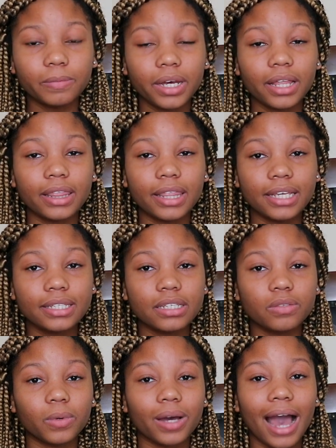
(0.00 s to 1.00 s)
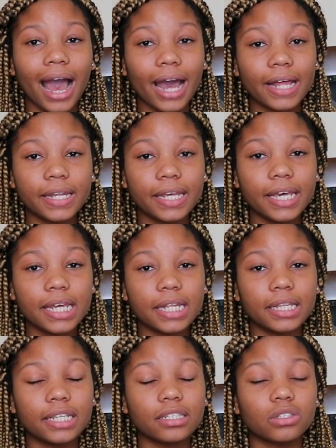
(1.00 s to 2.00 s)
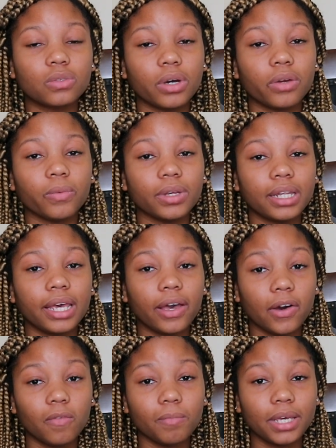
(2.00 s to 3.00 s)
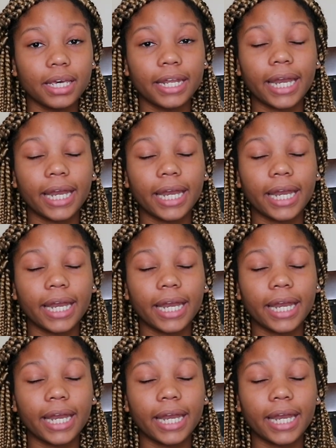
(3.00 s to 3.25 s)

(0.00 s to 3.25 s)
but this is what I did and this is what really helped me.